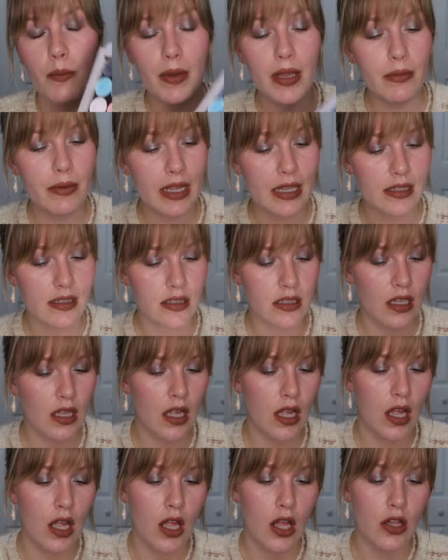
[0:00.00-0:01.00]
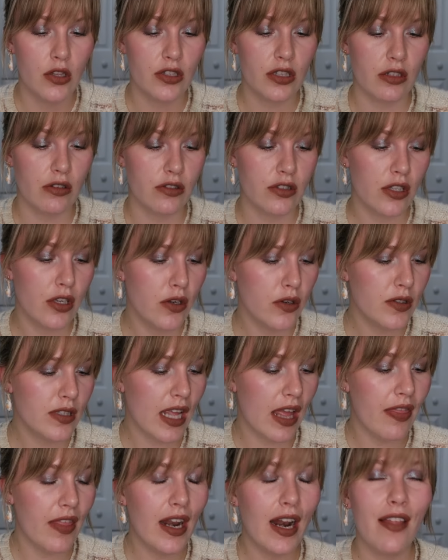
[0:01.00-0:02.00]
Anyways, so there's those.
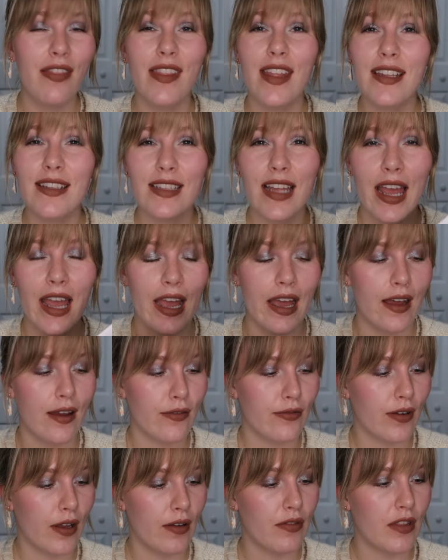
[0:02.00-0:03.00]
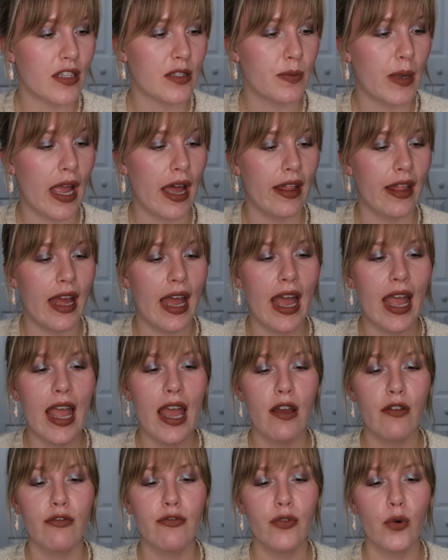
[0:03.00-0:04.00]
And then on this half of this palette, I
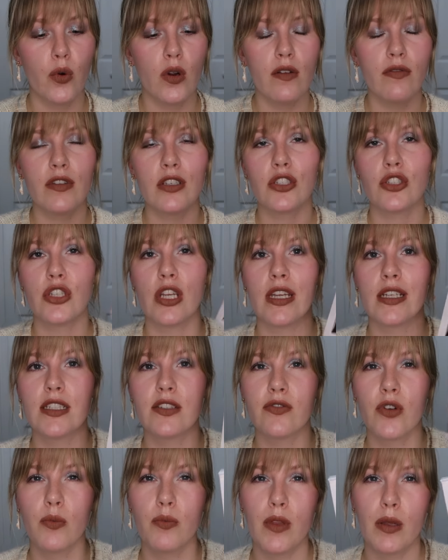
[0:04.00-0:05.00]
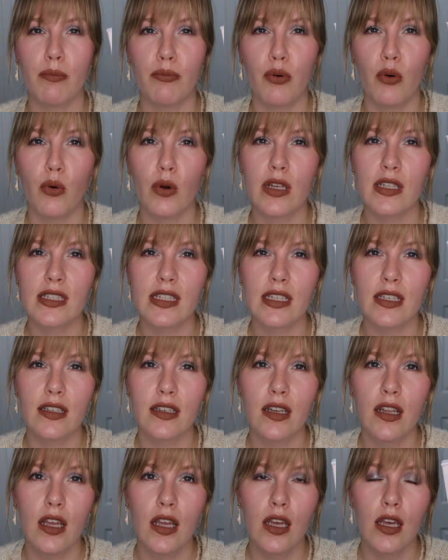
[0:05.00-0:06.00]
have four of the shades from the
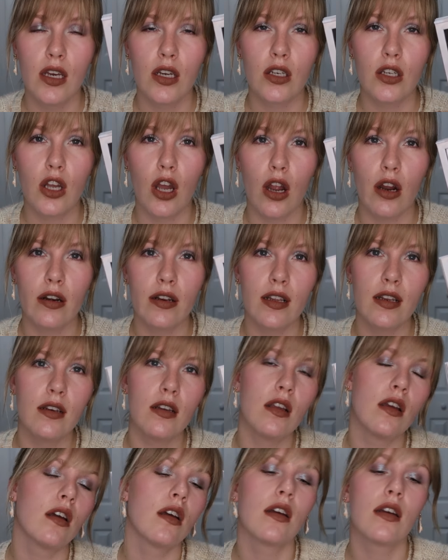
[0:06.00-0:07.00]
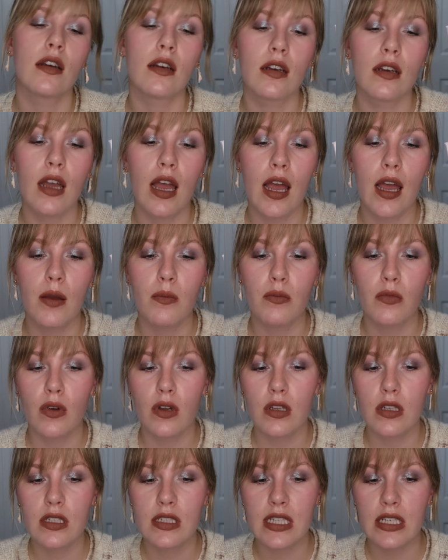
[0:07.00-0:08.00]
Poison Garden
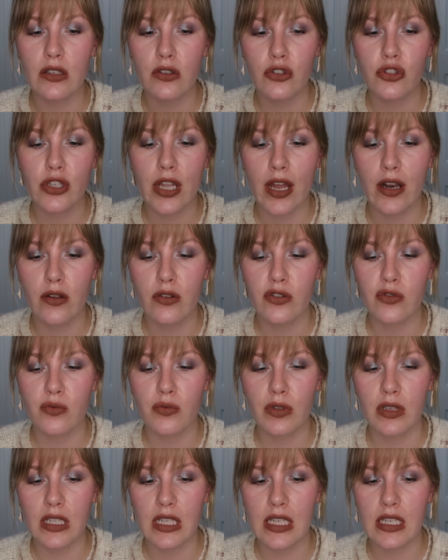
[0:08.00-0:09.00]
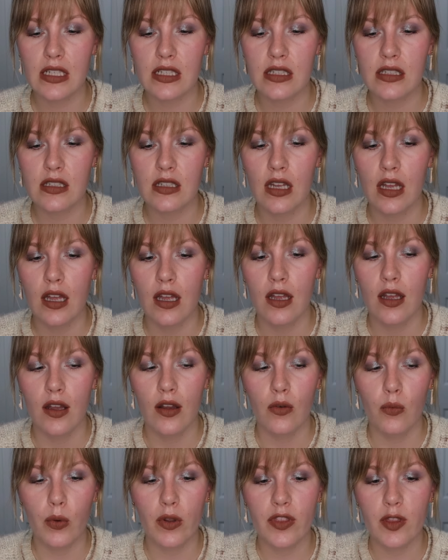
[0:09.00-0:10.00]
single shadows release
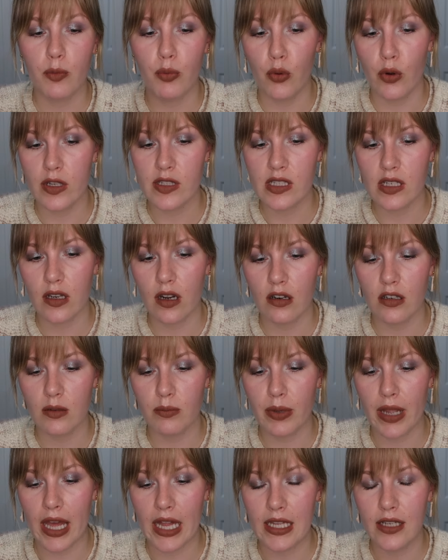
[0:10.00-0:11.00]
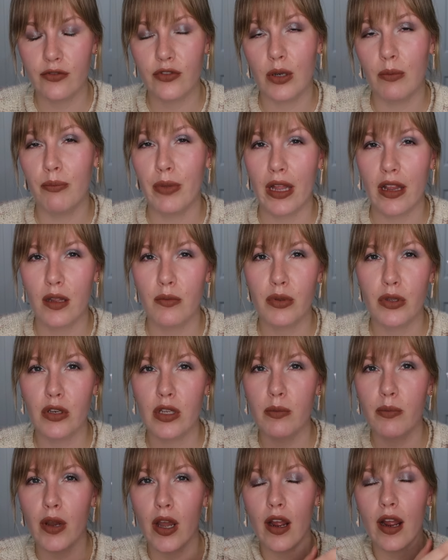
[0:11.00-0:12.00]
with the Poison Garden palette from Bella
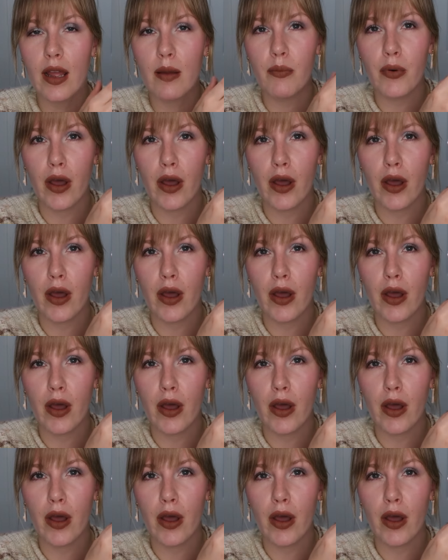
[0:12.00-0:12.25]
Beauty Bar. I